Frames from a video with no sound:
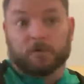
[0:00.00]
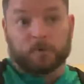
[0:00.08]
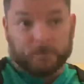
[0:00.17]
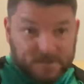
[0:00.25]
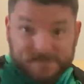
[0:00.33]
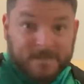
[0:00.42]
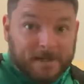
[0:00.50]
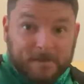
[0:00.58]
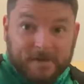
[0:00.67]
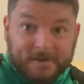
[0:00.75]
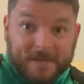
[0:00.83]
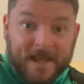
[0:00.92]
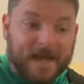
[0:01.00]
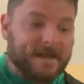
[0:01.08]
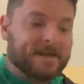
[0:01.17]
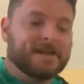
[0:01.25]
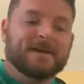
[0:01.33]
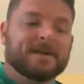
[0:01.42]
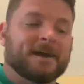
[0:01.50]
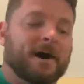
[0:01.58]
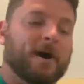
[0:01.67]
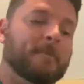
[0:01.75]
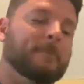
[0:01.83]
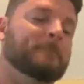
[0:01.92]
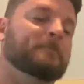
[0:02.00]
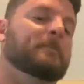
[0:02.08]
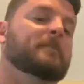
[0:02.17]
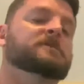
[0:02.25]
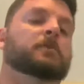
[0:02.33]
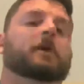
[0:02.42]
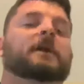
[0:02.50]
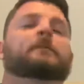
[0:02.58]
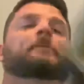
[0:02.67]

Who doesn't like Pete the Cat? So we're going to